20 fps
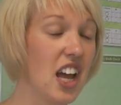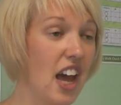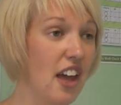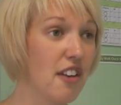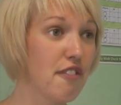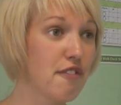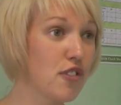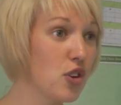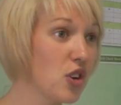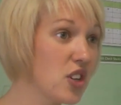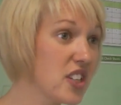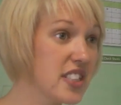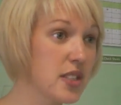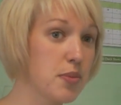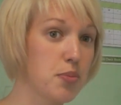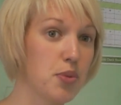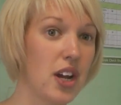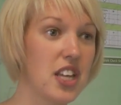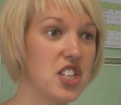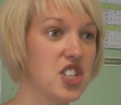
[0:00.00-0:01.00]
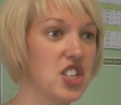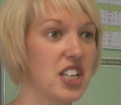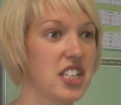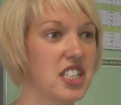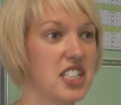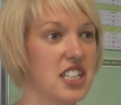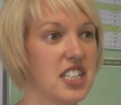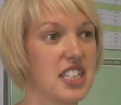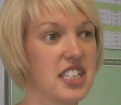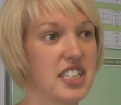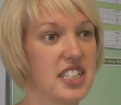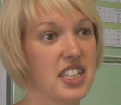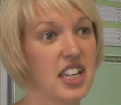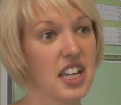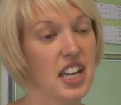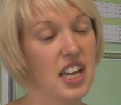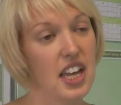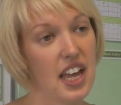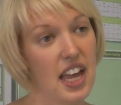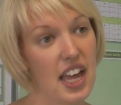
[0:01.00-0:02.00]
And for us, a project is
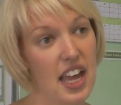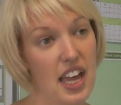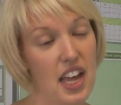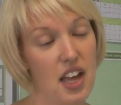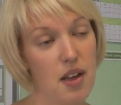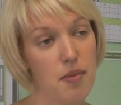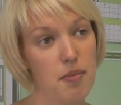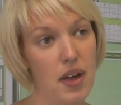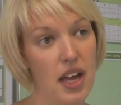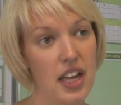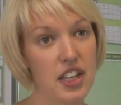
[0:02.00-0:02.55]
um,